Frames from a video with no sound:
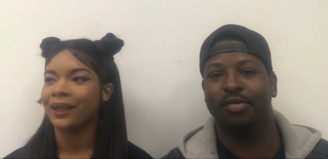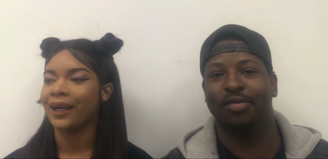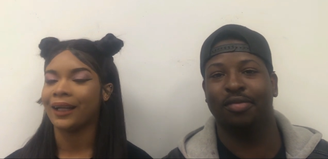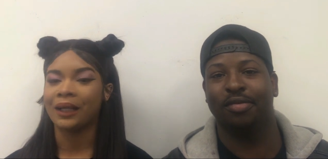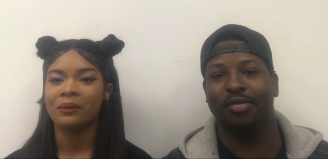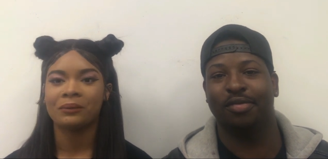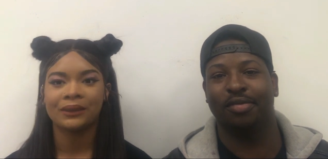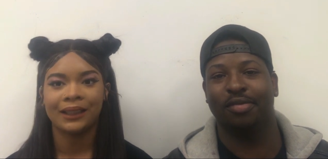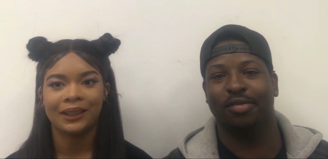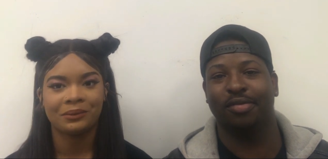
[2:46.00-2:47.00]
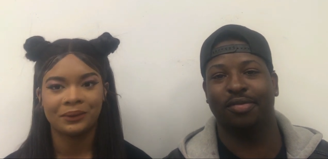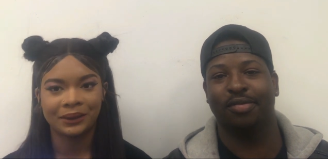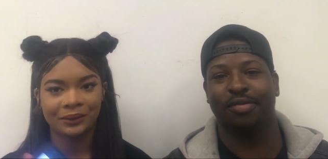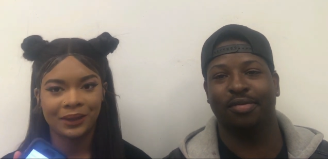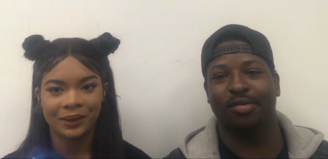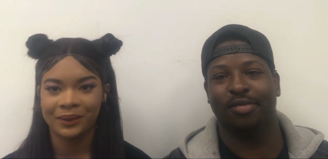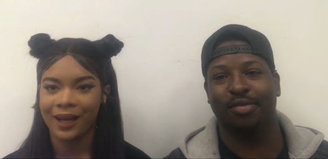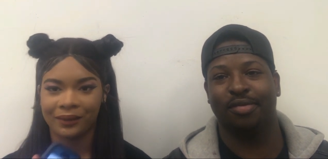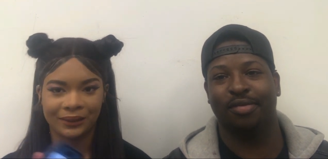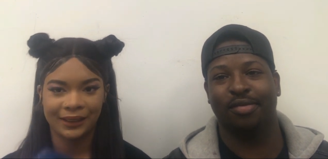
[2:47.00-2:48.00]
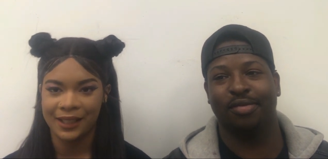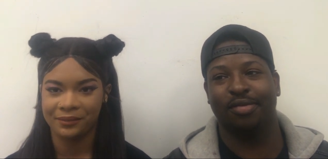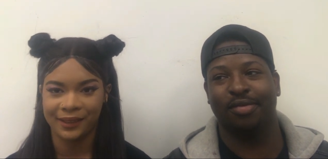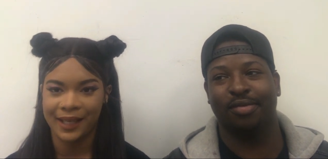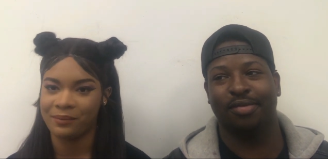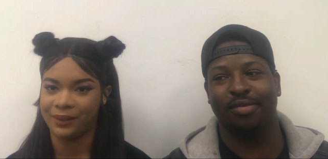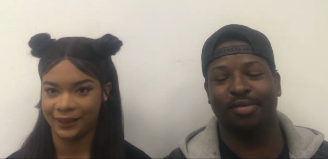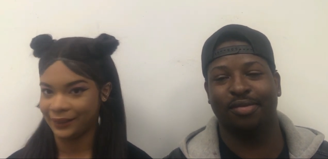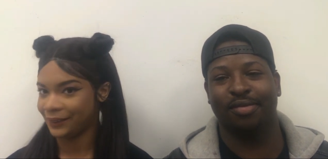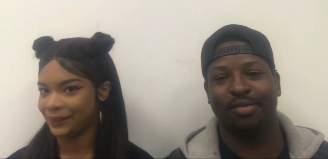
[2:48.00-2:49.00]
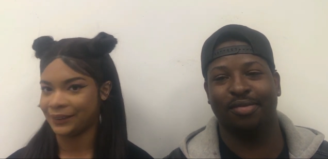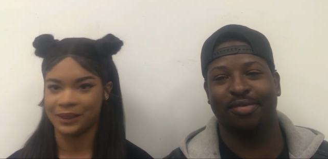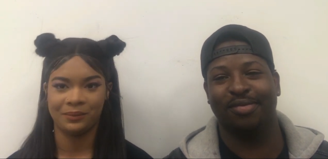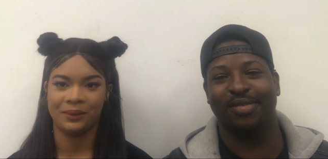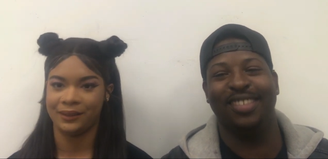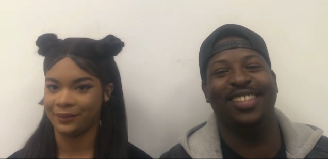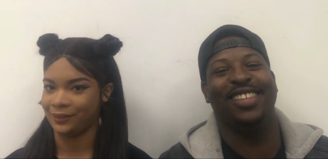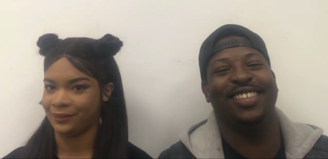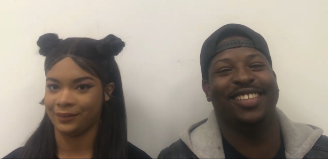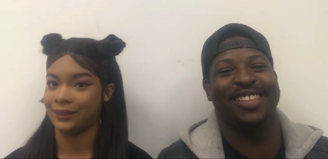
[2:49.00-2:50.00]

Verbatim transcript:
Speaker 1: I know I'm skinny, but you know, y'all don't see that flab on this stomach